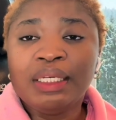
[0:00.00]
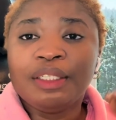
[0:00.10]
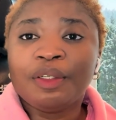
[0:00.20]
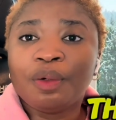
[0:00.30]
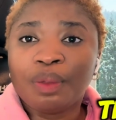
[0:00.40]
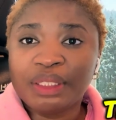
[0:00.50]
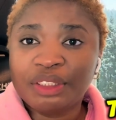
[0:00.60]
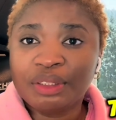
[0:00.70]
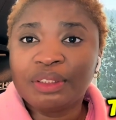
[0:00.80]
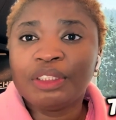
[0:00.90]
the
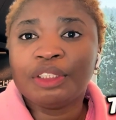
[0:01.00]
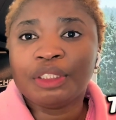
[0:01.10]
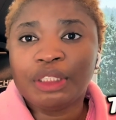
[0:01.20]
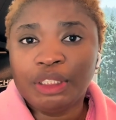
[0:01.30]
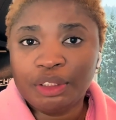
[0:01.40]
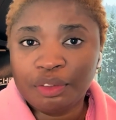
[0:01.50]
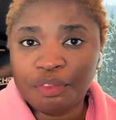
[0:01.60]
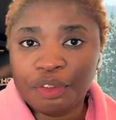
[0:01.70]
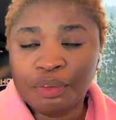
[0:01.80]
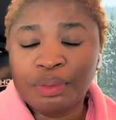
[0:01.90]
questions in your
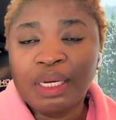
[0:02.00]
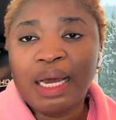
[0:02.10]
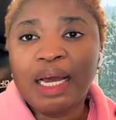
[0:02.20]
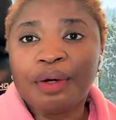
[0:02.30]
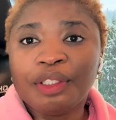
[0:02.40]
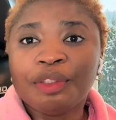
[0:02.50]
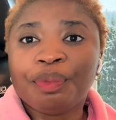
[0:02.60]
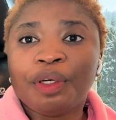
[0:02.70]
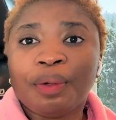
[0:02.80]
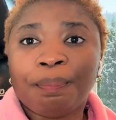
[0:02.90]
interview are going to
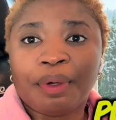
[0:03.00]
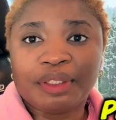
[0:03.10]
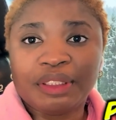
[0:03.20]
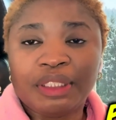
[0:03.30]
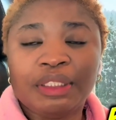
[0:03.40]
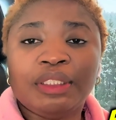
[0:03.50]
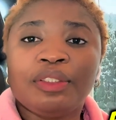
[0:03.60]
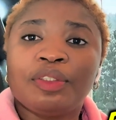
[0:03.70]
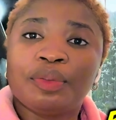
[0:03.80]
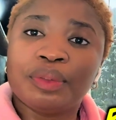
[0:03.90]
be
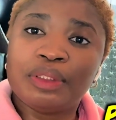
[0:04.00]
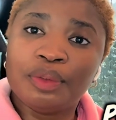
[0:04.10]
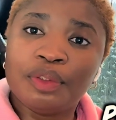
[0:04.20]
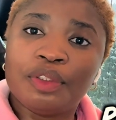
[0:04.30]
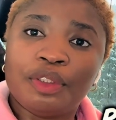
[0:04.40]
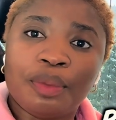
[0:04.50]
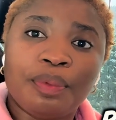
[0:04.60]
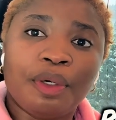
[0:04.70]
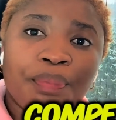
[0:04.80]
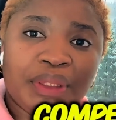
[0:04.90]
pertaining to those job
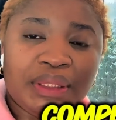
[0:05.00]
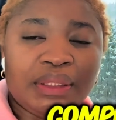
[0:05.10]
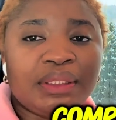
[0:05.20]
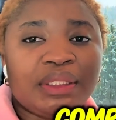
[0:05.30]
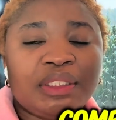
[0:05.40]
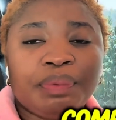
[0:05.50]
competencies,